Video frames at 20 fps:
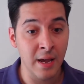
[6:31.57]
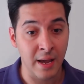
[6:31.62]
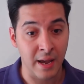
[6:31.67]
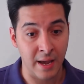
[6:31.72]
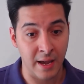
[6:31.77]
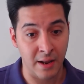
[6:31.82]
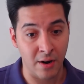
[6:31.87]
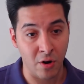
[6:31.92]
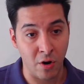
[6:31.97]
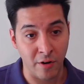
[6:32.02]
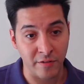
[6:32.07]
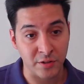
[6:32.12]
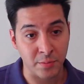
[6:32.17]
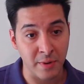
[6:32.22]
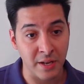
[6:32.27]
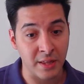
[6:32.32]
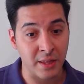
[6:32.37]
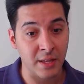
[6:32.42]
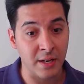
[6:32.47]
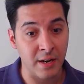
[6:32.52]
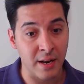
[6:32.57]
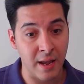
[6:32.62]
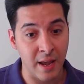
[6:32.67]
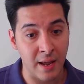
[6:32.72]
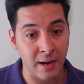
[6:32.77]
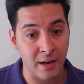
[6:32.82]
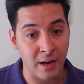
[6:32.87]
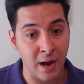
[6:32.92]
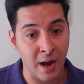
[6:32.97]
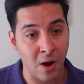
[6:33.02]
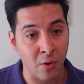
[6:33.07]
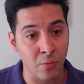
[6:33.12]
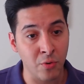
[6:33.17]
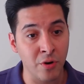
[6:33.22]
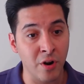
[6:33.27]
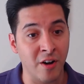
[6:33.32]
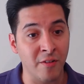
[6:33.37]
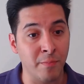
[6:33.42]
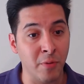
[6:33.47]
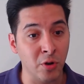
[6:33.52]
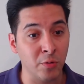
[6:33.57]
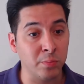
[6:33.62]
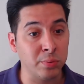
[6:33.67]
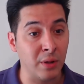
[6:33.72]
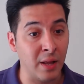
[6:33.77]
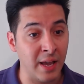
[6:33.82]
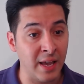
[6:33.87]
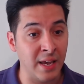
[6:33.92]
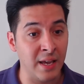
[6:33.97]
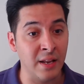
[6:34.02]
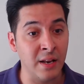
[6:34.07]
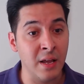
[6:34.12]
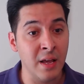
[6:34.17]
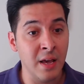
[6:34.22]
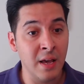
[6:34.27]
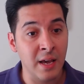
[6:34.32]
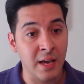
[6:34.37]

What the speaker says: And Irv Smith and Kyle Rudolph both playing